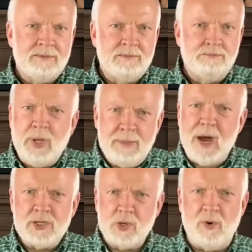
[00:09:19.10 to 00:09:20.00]
Put a
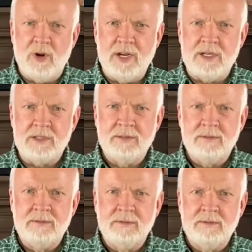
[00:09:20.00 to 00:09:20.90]
muzzle on it.
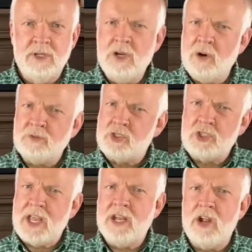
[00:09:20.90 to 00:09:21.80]
You don't
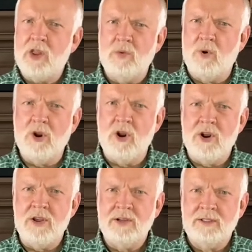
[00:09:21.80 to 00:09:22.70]
say another word.